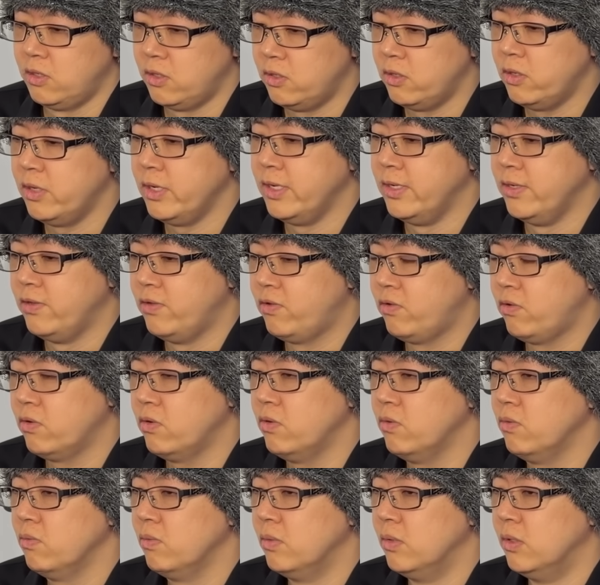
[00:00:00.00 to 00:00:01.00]
Right.
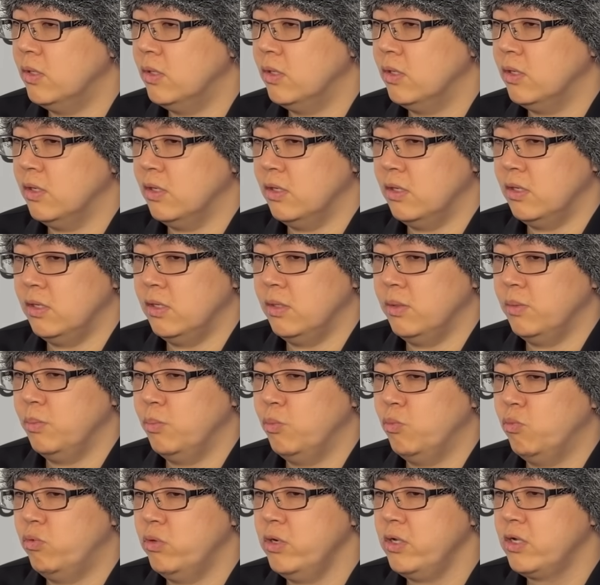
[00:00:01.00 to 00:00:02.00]
So
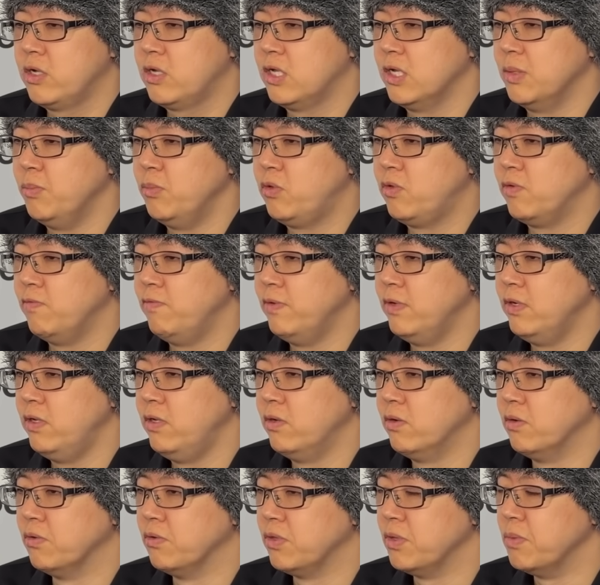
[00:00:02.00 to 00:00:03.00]
um, when it comes to
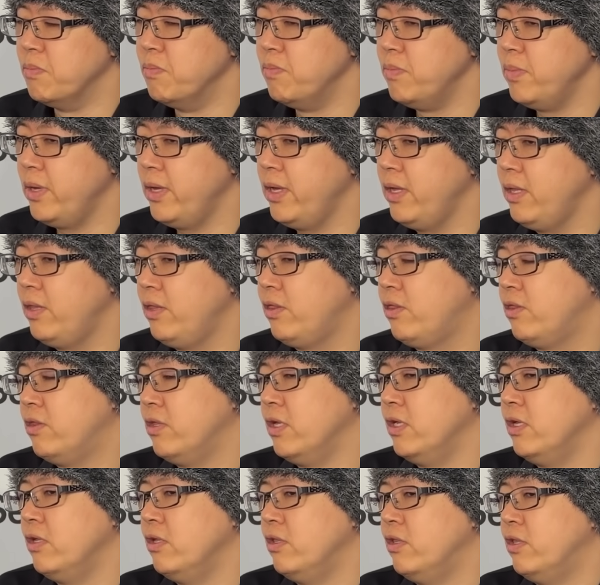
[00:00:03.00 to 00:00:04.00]
video, the main
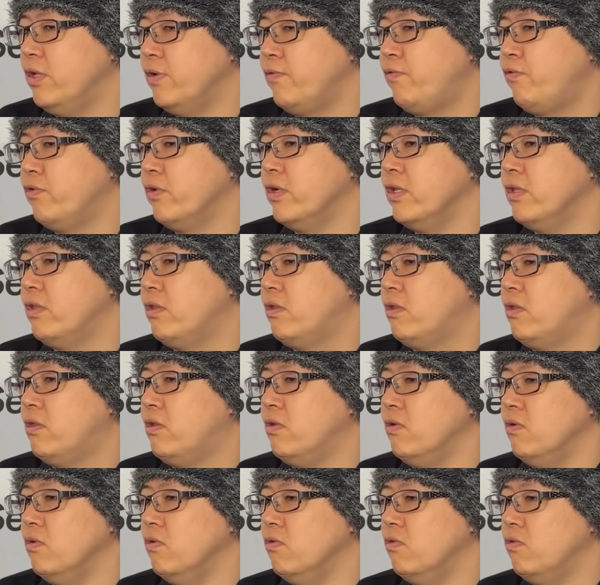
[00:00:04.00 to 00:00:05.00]
thing different
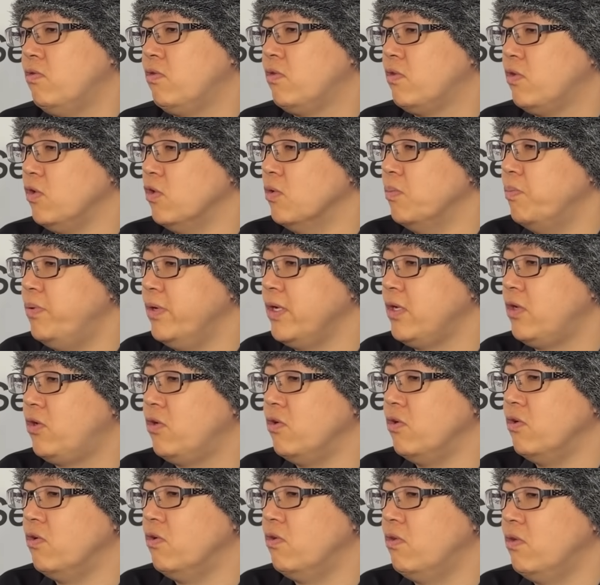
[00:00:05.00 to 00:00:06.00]
to still
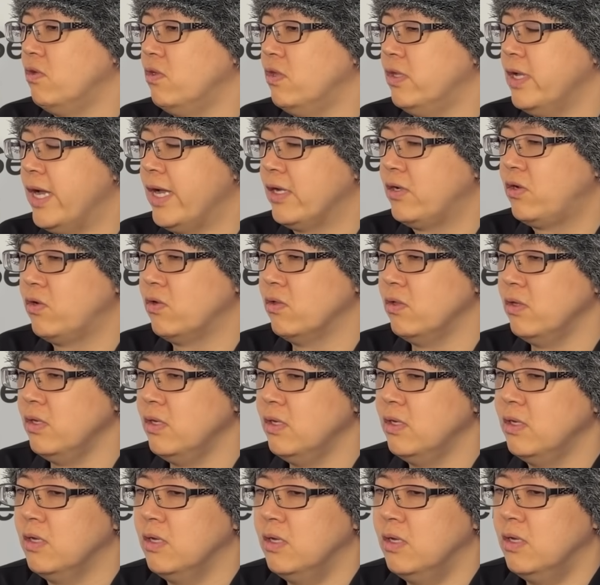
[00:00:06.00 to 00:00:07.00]
pictures is
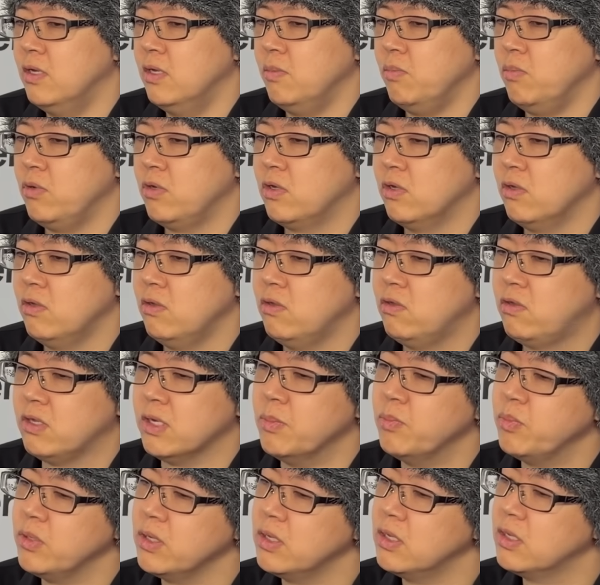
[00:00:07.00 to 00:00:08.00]
actually because it's
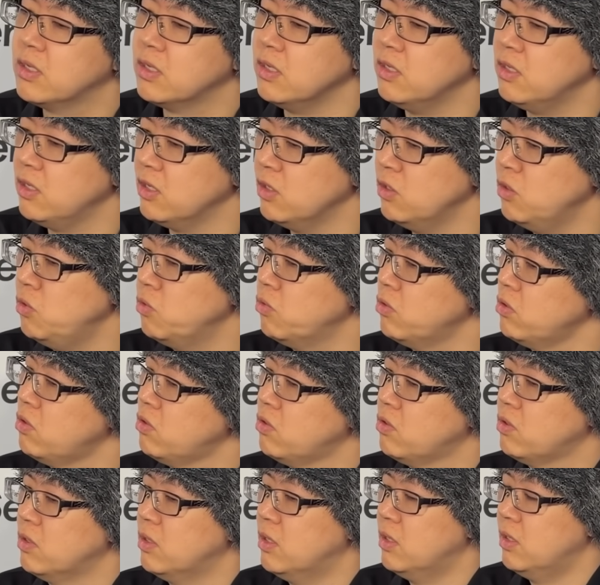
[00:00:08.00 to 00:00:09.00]
something
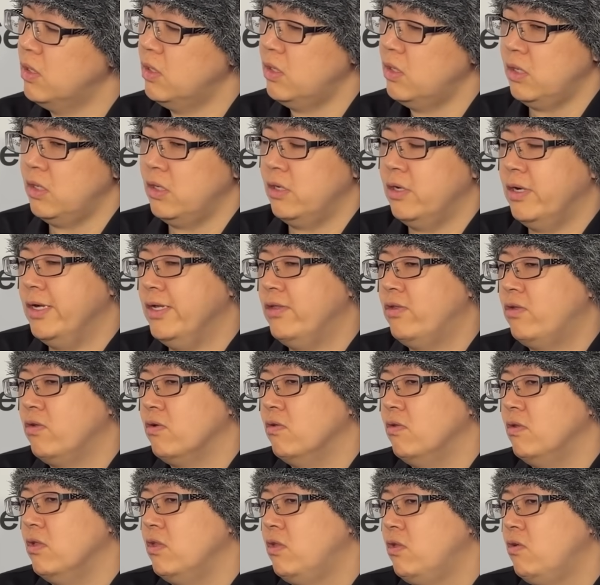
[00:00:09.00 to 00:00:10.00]
continuous, right?
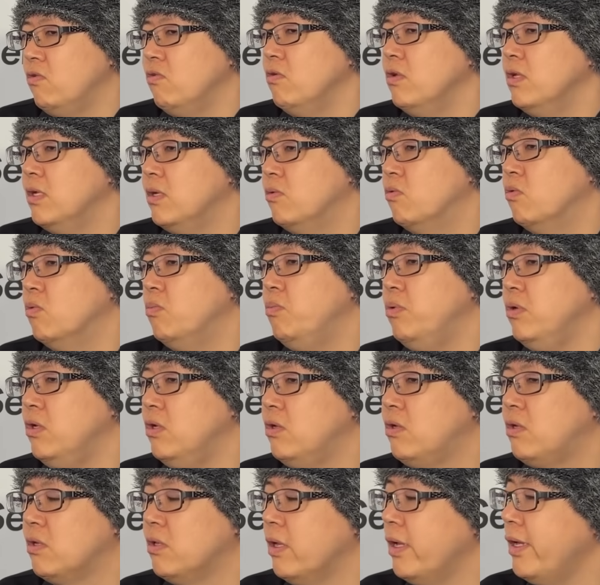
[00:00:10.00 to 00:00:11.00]
So the tuning will
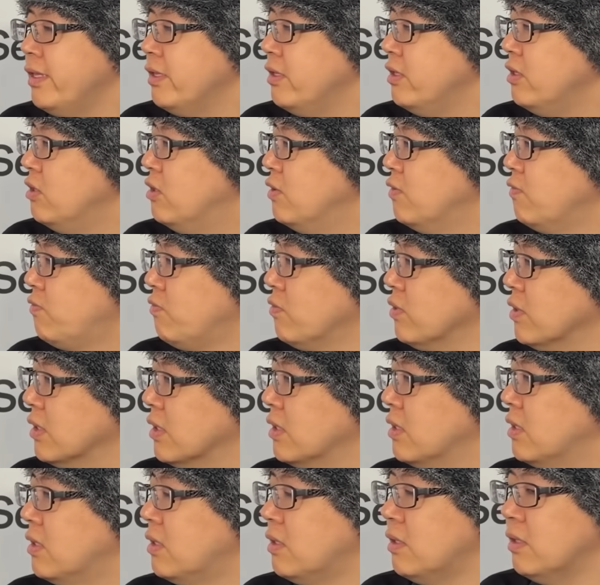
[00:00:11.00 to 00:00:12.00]
be slightly different.
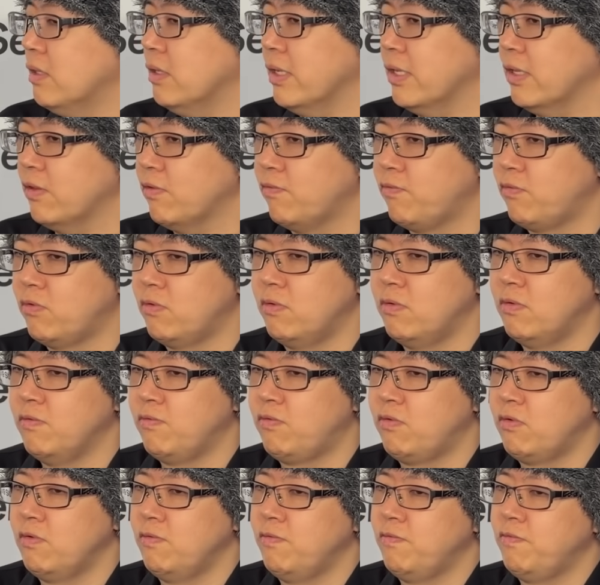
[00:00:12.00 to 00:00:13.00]
Right? For,
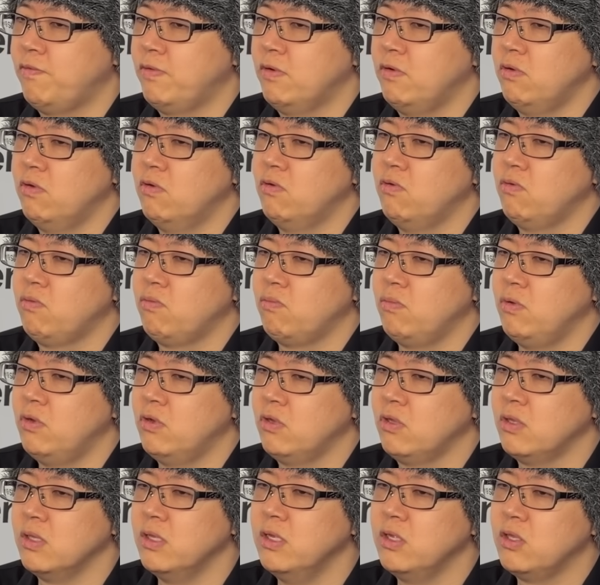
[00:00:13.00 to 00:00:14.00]
for photos, we
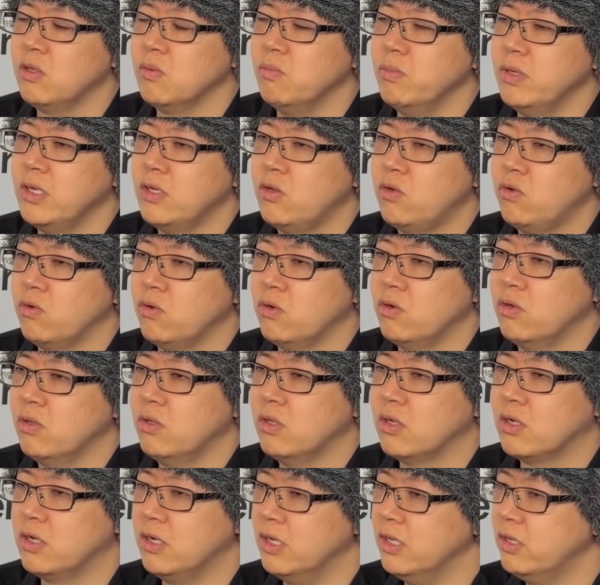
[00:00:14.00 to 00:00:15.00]
just need to make sure
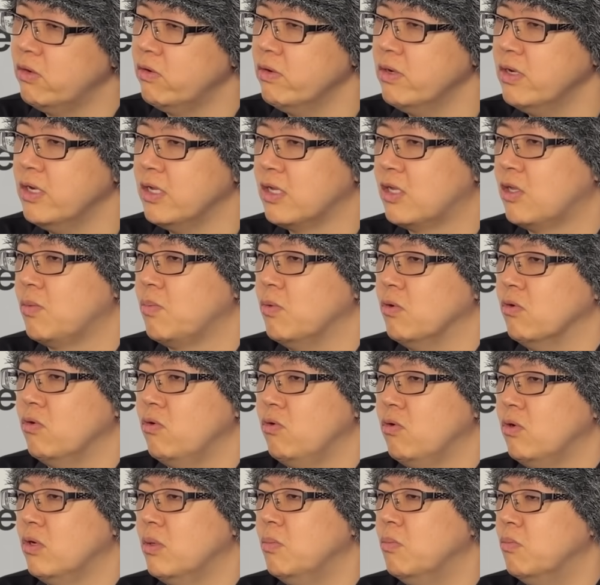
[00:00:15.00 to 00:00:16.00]
the color and
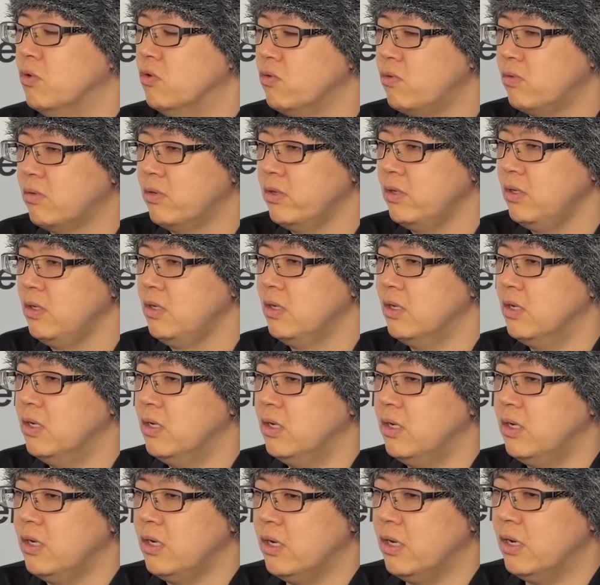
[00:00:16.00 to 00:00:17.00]
exposure mostly
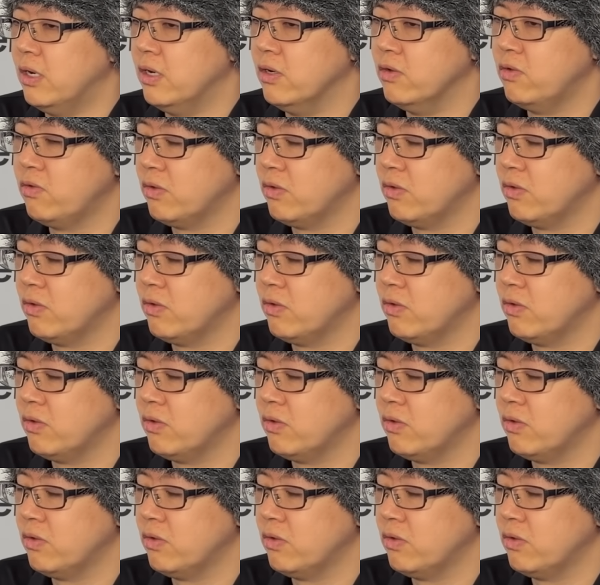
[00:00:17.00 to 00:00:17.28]
are